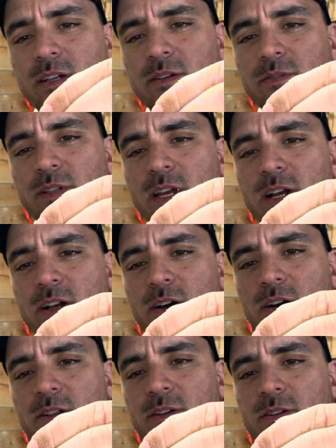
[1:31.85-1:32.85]
with that
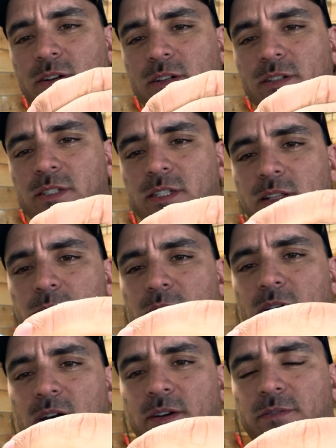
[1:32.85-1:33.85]
collar slipping
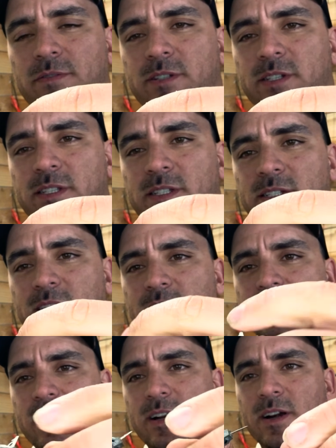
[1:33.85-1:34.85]
off just because it's not on
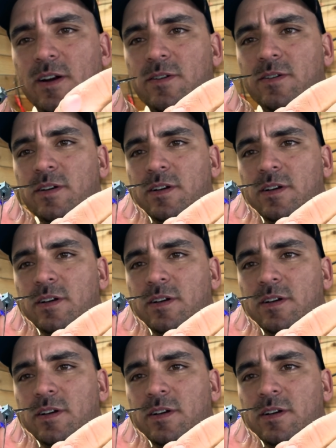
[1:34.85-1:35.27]
an arrow.